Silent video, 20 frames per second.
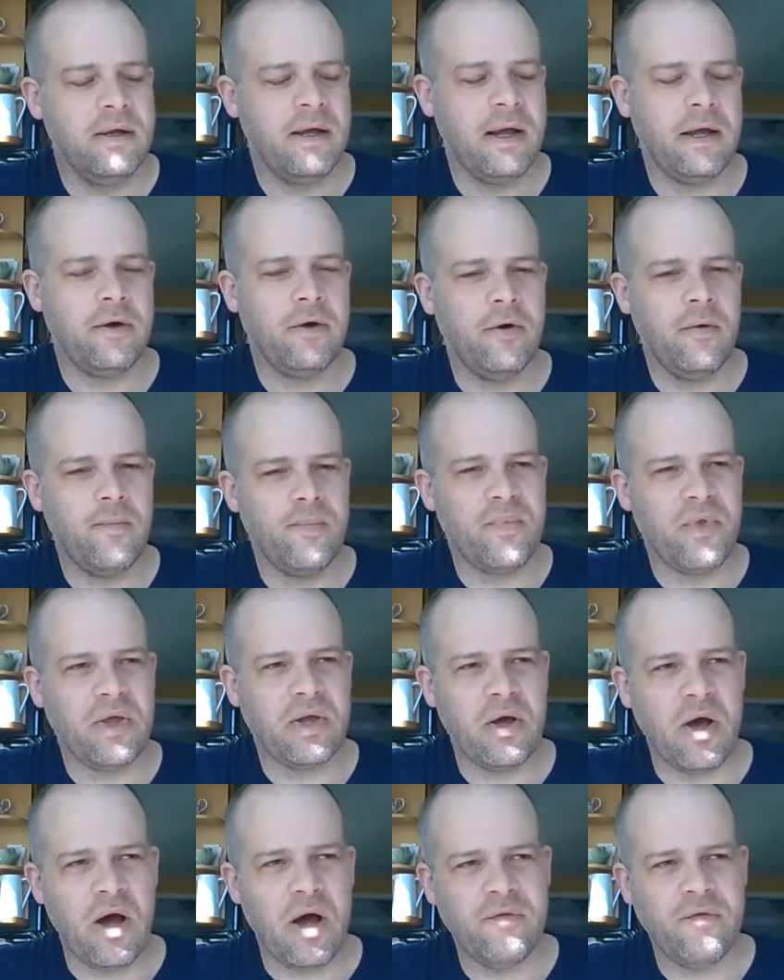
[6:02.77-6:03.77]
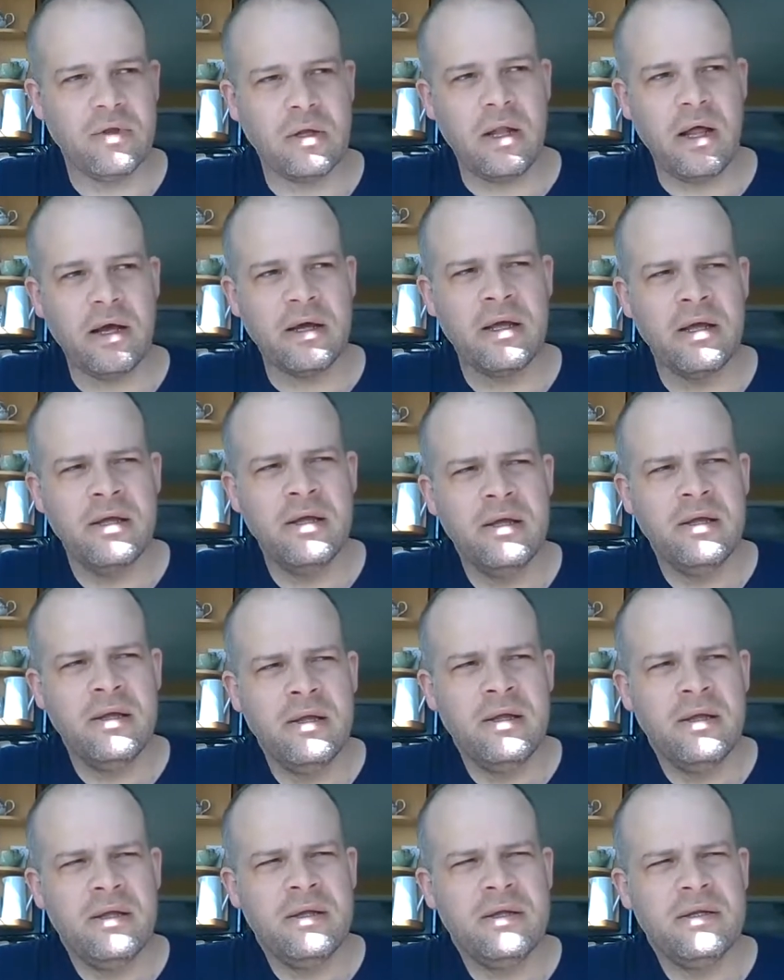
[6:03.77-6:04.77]
at-home thing off the clock.
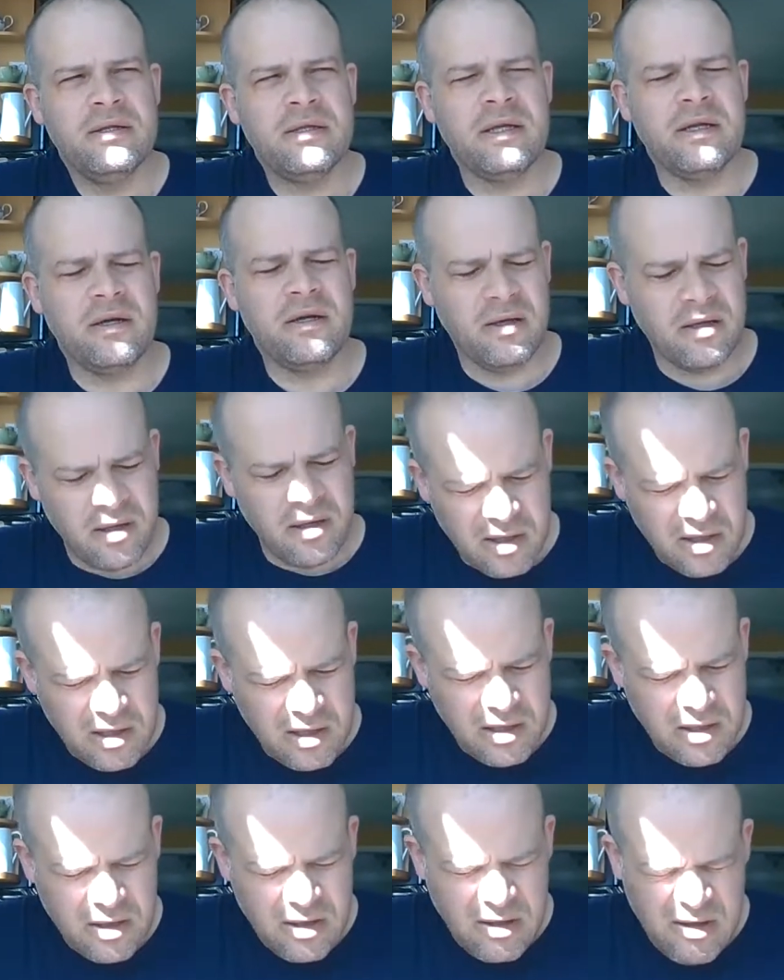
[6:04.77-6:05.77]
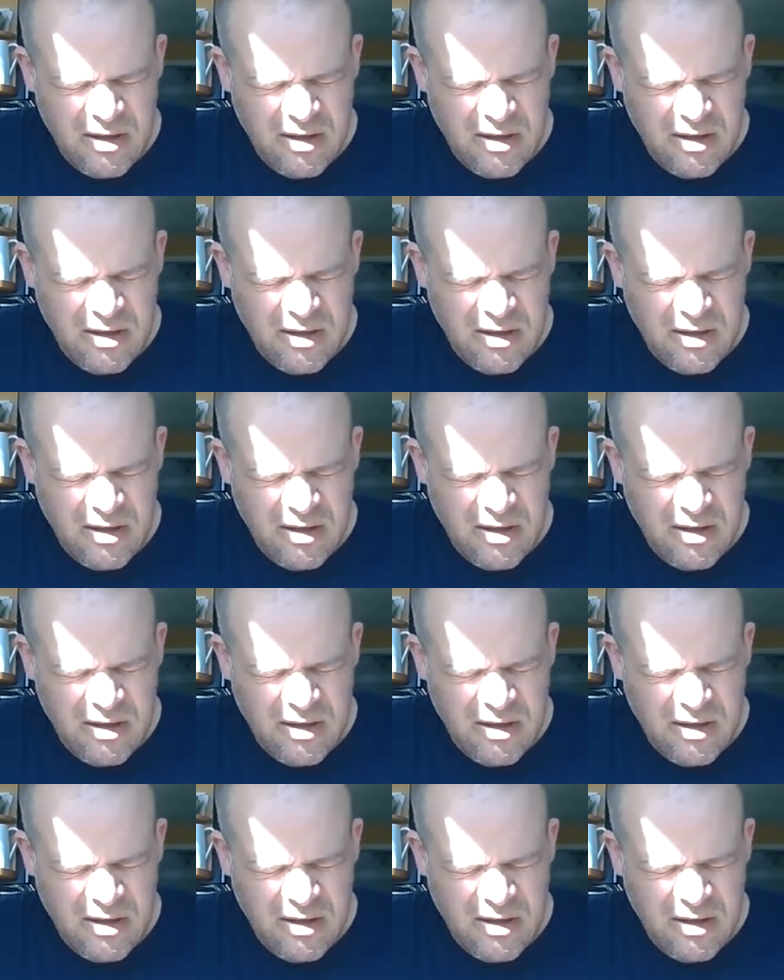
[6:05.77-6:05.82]
It's like, ugh.